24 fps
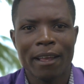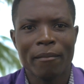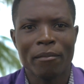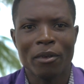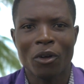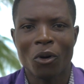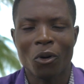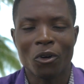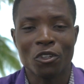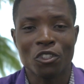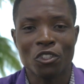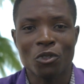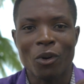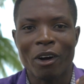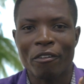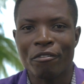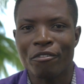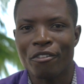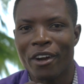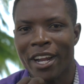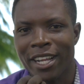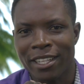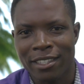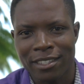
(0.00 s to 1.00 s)
because you are
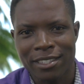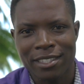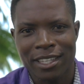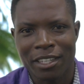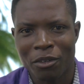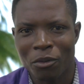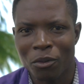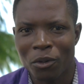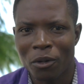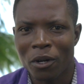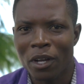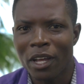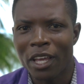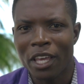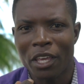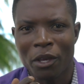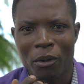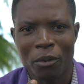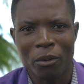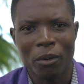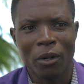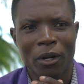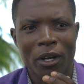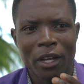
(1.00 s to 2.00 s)
friends he will he
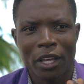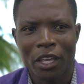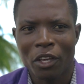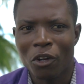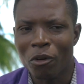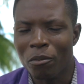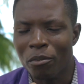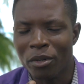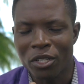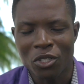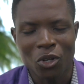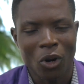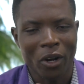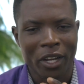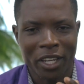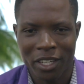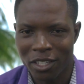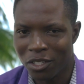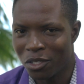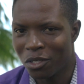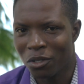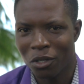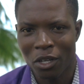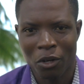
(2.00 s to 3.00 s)
will he will be
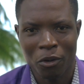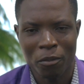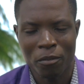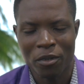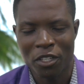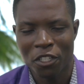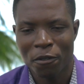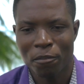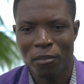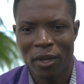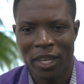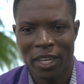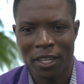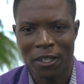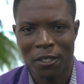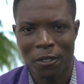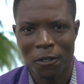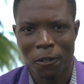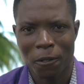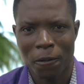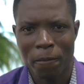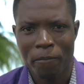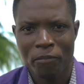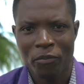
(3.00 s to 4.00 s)
talking to you he will be speaking
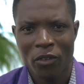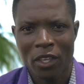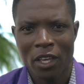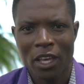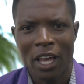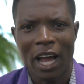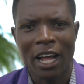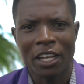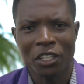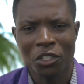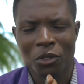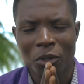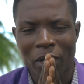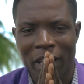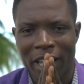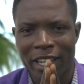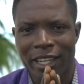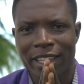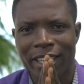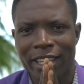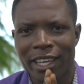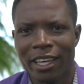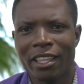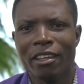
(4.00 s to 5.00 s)
to you and you can
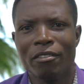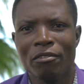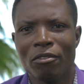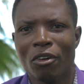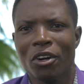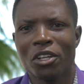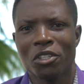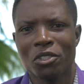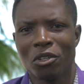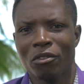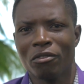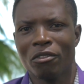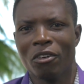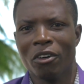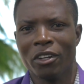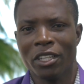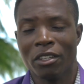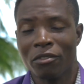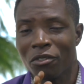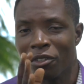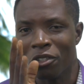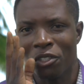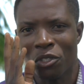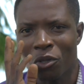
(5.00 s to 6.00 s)
hear the voice of God.
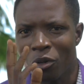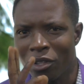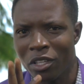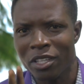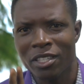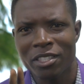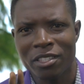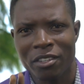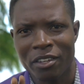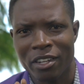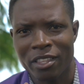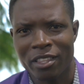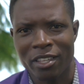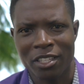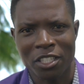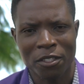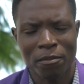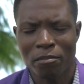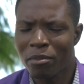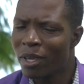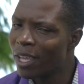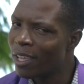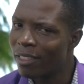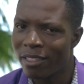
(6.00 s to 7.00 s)
If you do these three things,
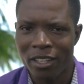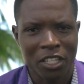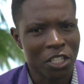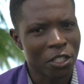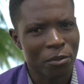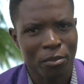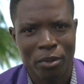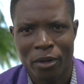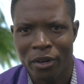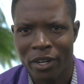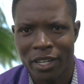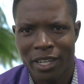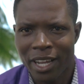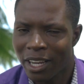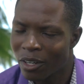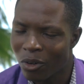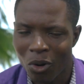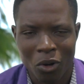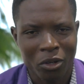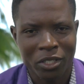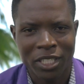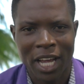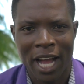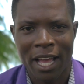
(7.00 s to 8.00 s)
be in the Spirit at
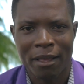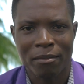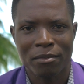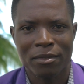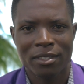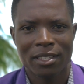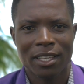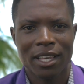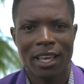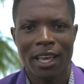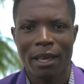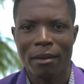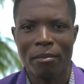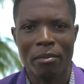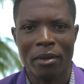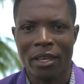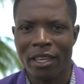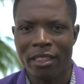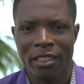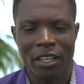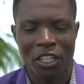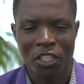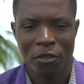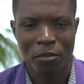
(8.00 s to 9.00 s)
all times, be
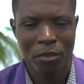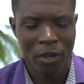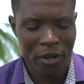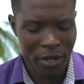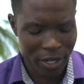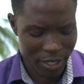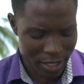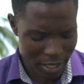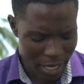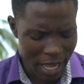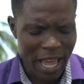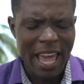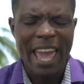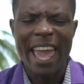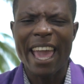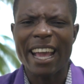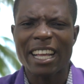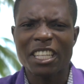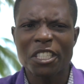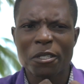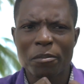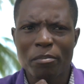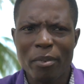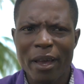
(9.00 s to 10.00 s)
in the Spirit,
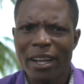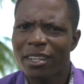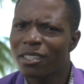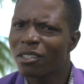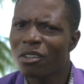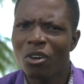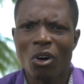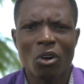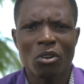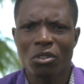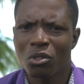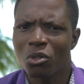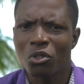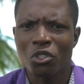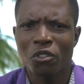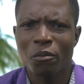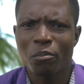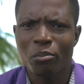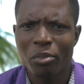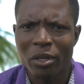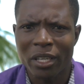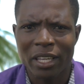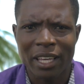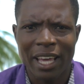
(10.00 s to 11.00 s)
expect God to
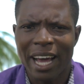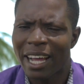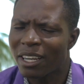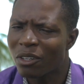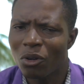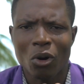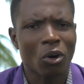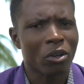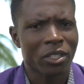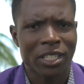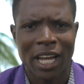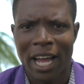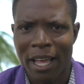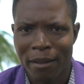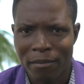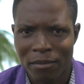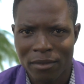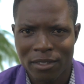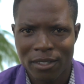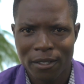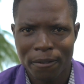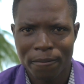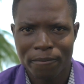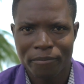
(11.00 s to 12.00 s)
speak at all
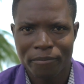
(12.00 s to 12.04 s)
times,